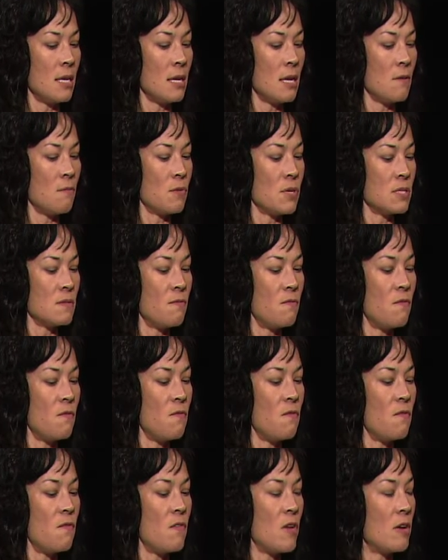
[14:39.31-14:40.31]
it was
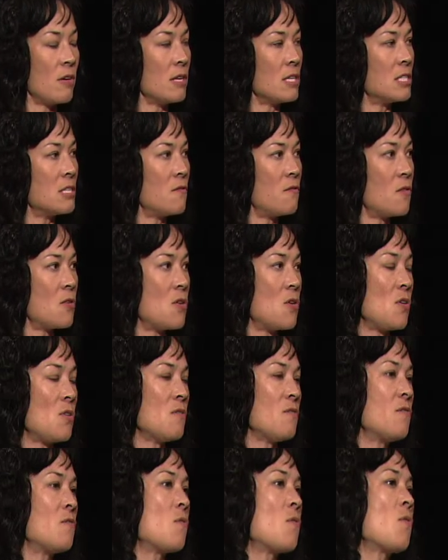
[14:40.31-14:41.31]
very
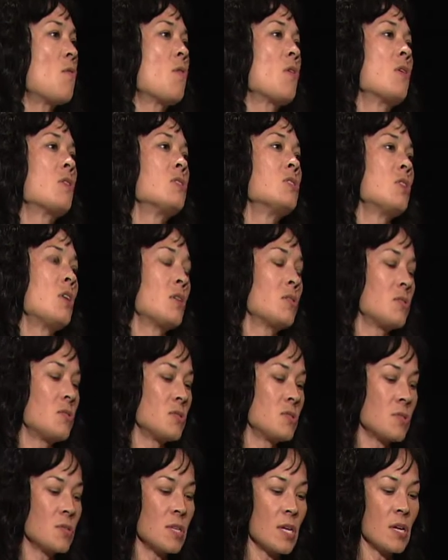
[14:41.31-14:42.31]
difficult for
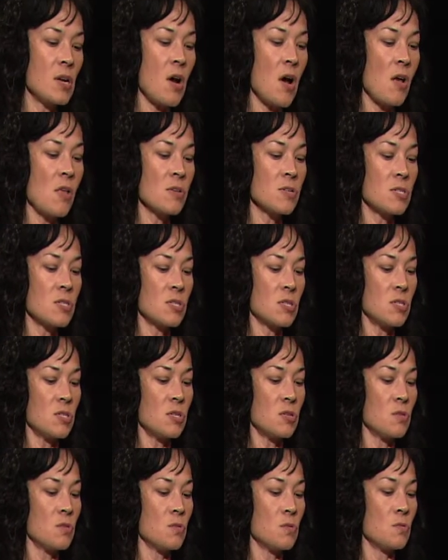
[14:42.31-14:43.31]
doctors and psychologists
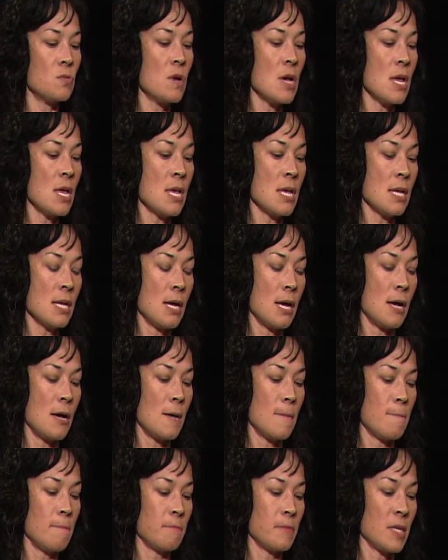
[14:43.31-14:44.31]
to
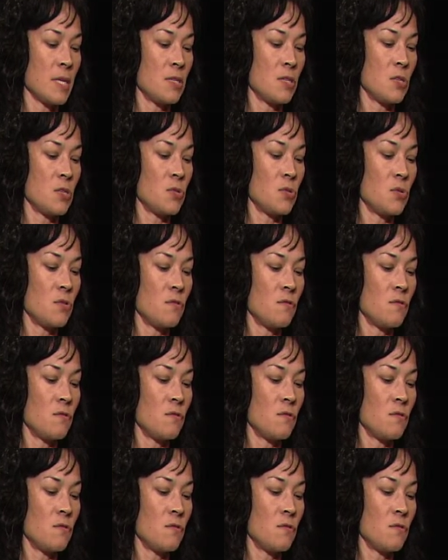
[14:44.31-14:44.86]
sort